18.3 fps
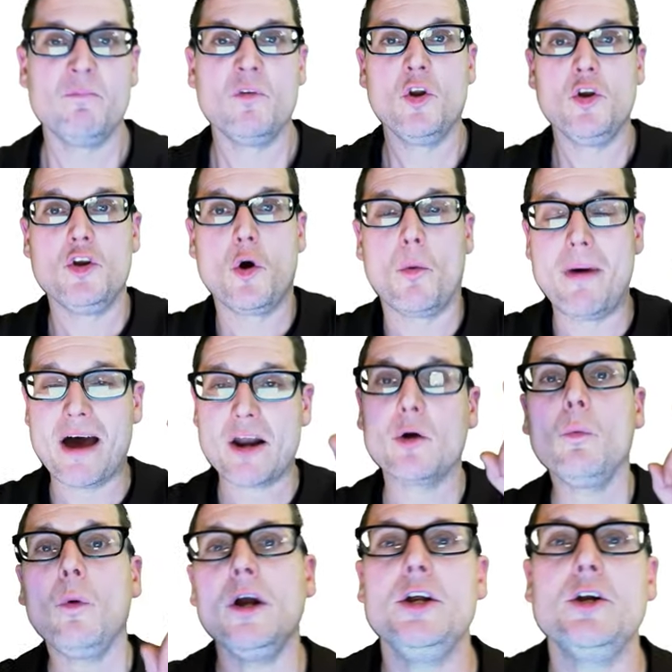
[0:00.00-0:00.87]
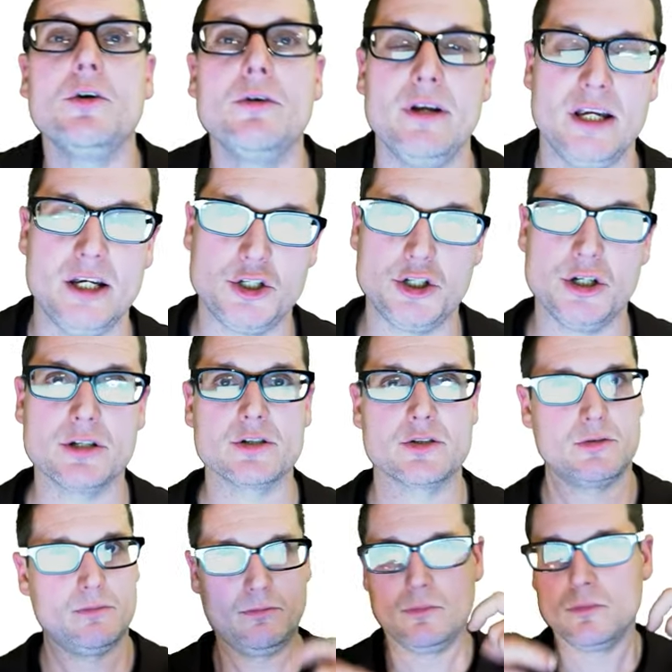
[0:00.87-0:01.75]
No matter what your niche is,
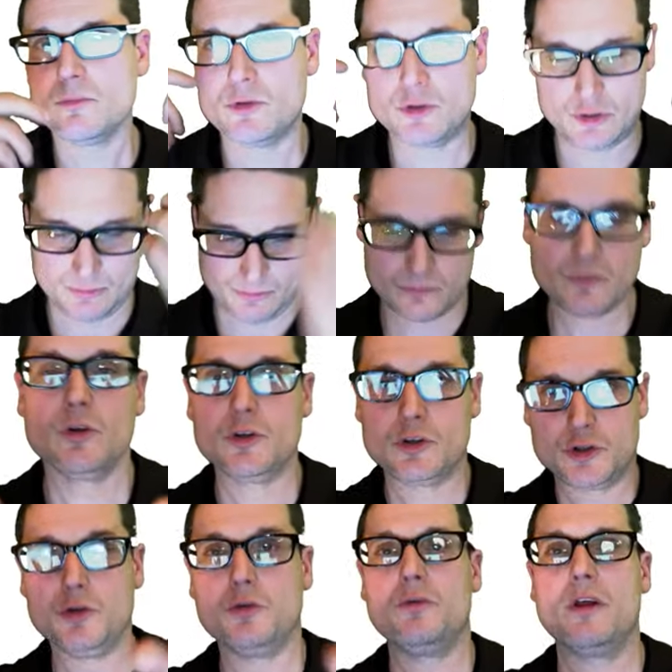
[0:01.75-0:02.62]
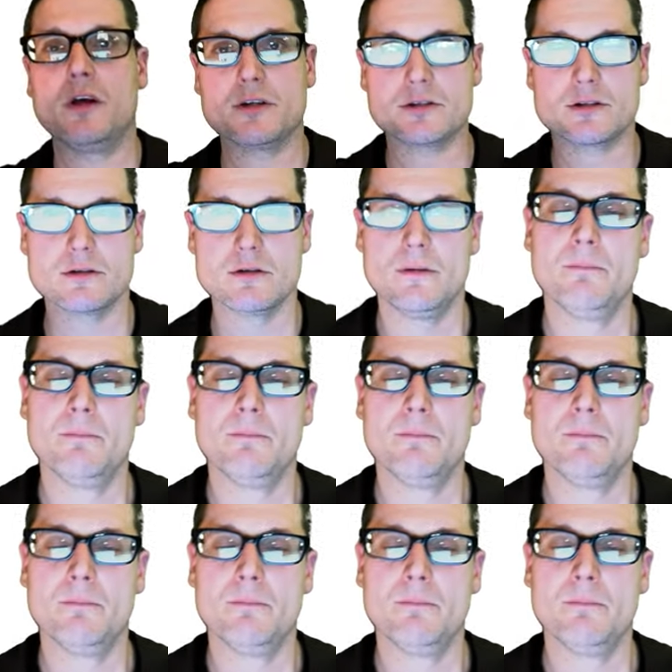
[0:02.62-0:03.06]
do this.